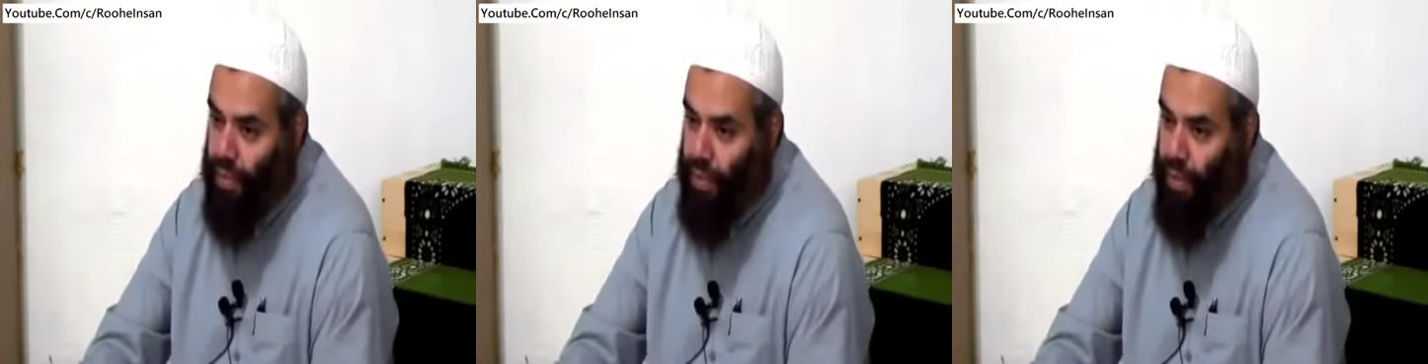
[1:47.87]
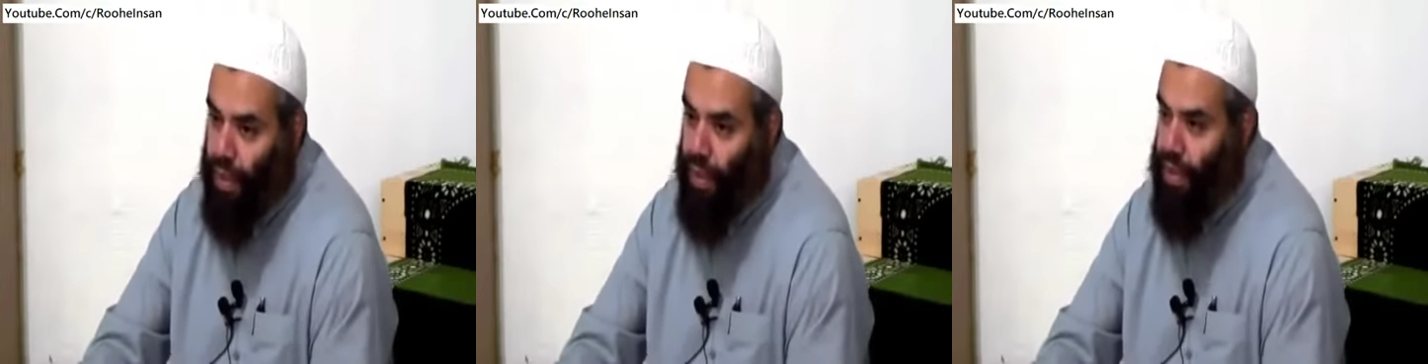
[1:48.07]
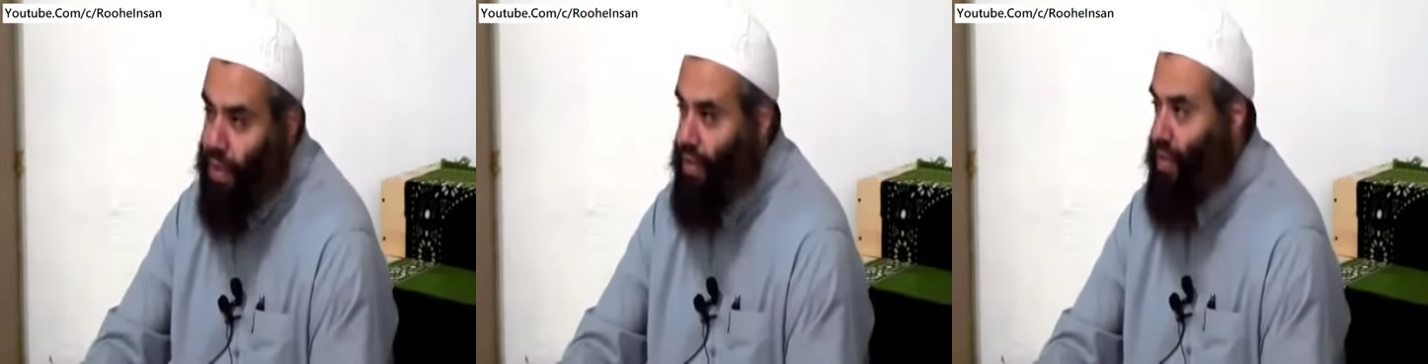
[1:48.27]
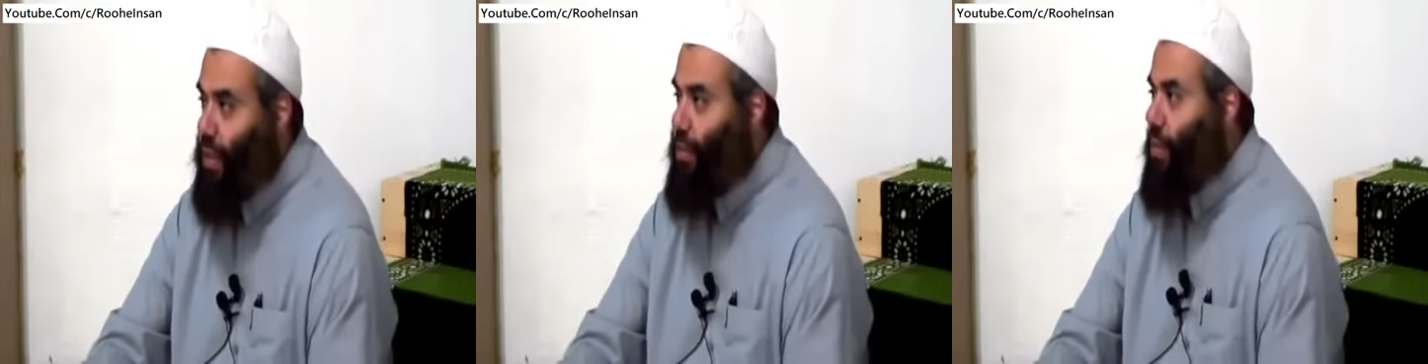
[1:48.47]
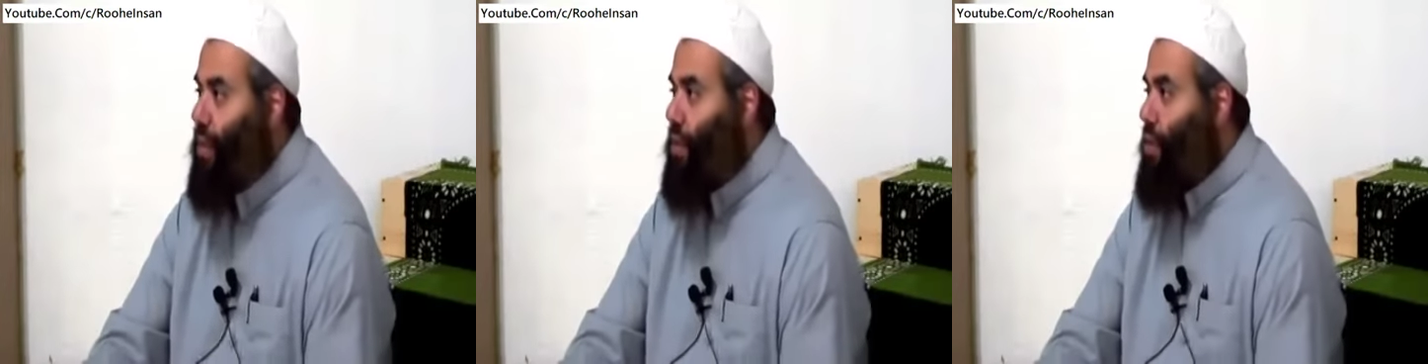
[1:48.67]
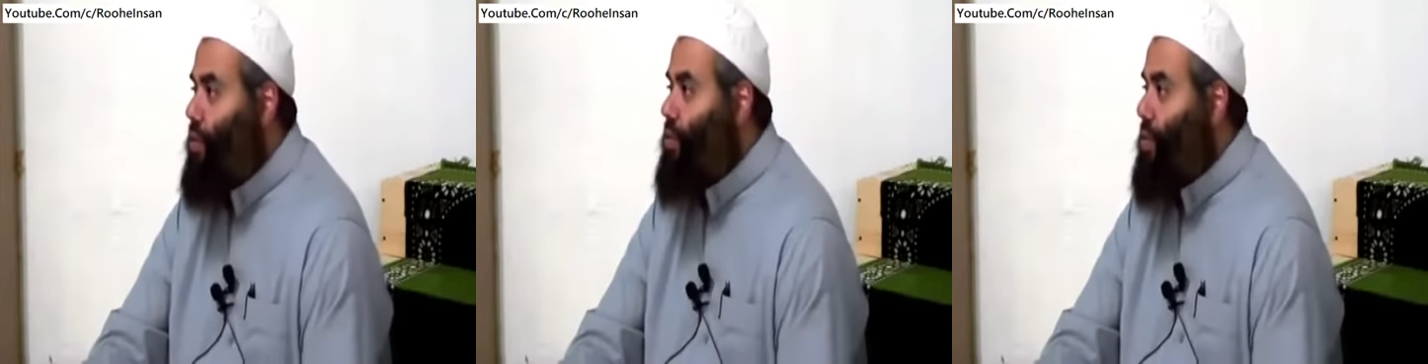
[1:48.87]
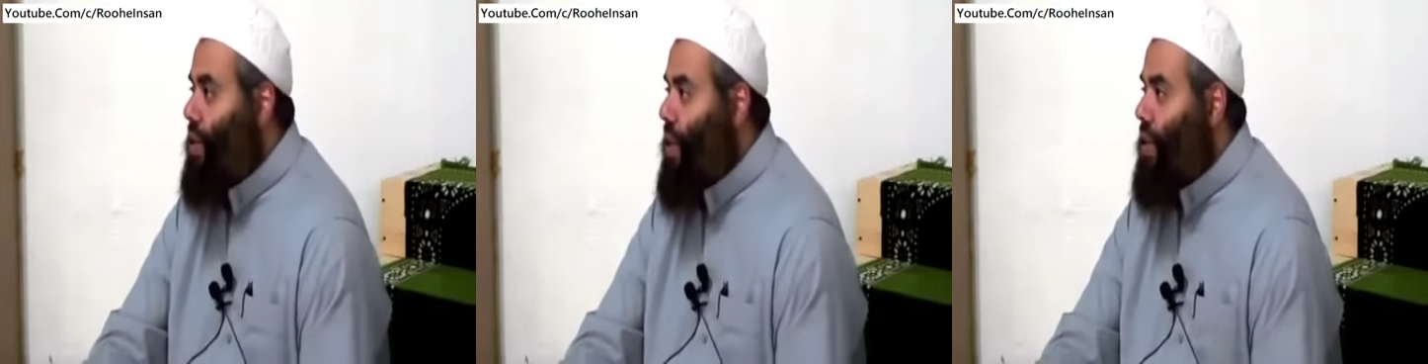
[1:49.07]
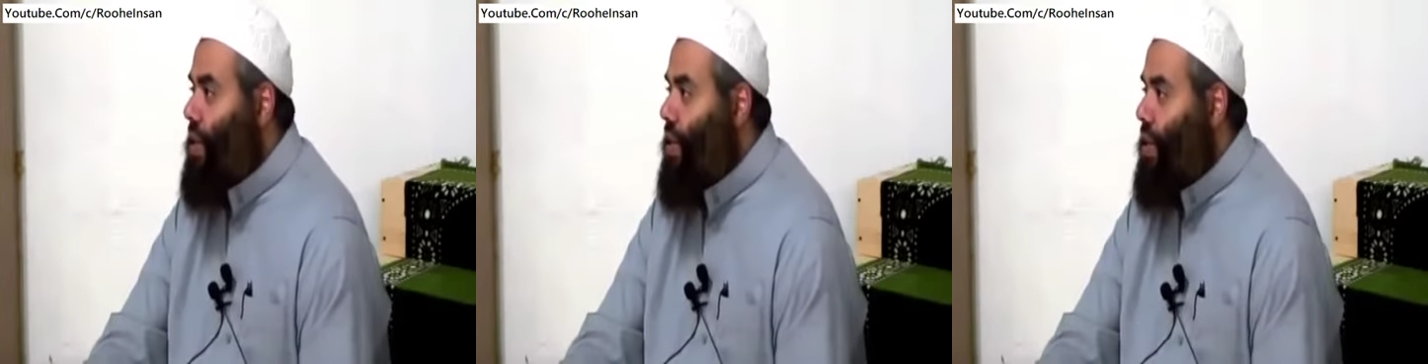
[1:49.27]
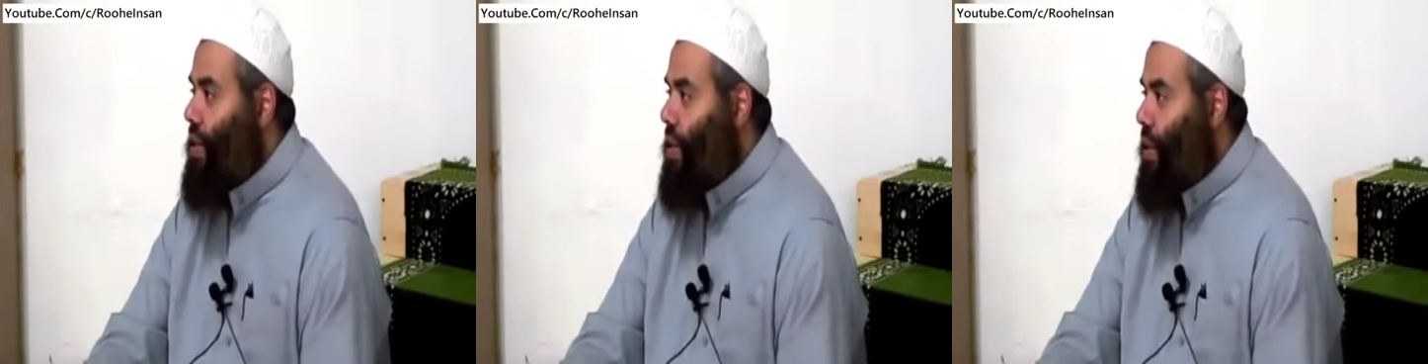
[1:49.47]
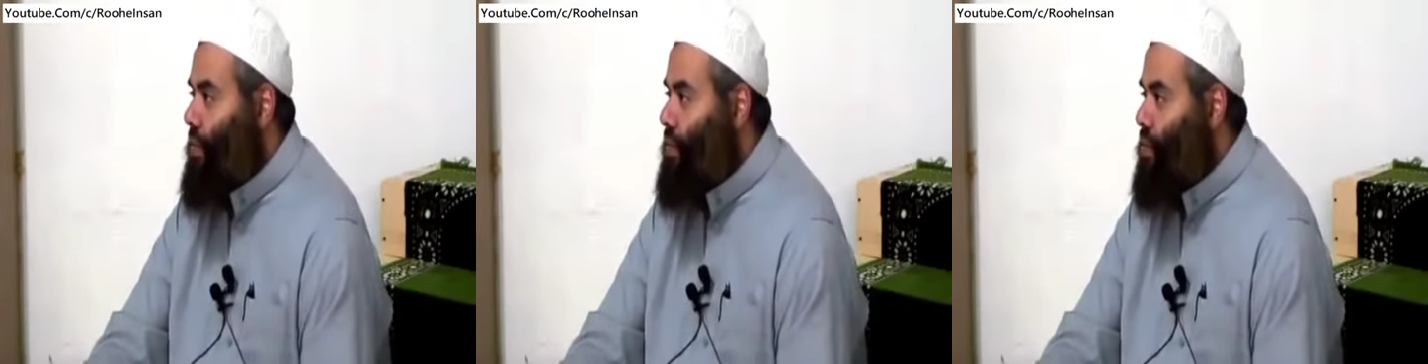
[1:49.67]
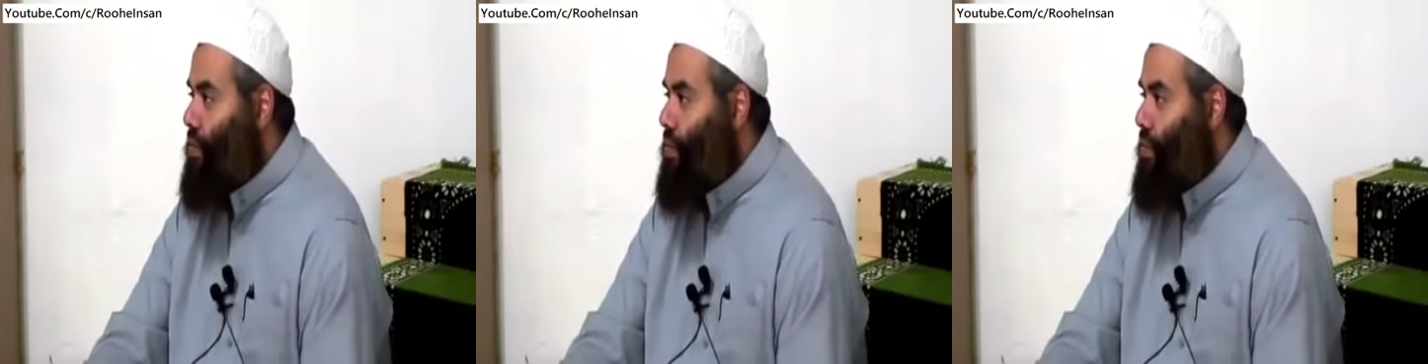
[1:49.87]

Because if somebody knows that and he comes